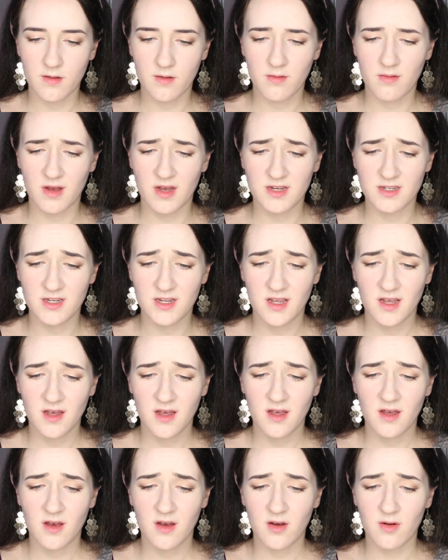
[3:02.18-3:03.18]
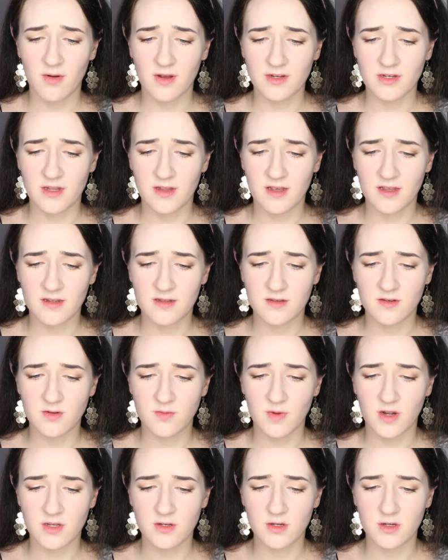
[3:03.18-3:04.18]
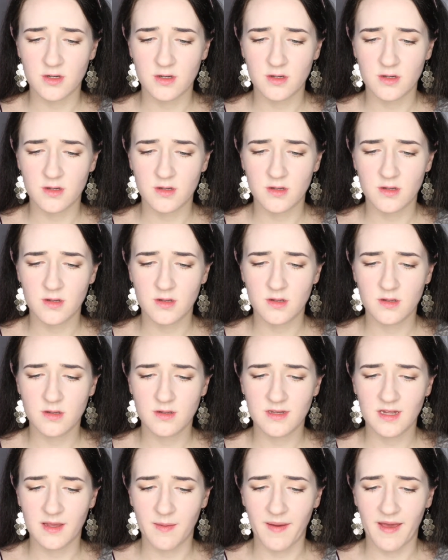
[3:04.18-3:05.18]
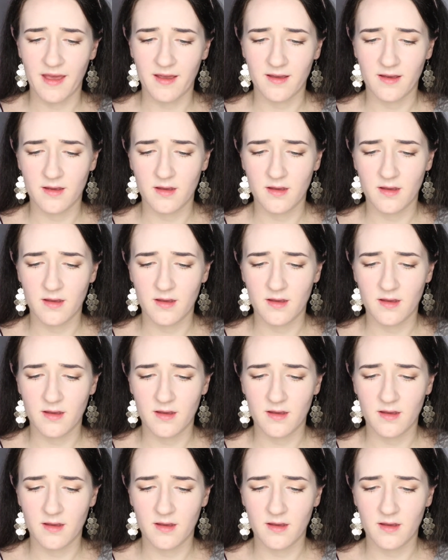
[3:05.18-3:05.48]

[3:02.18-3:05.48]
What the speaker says: Oh gosh, I think it's too much. Take it back.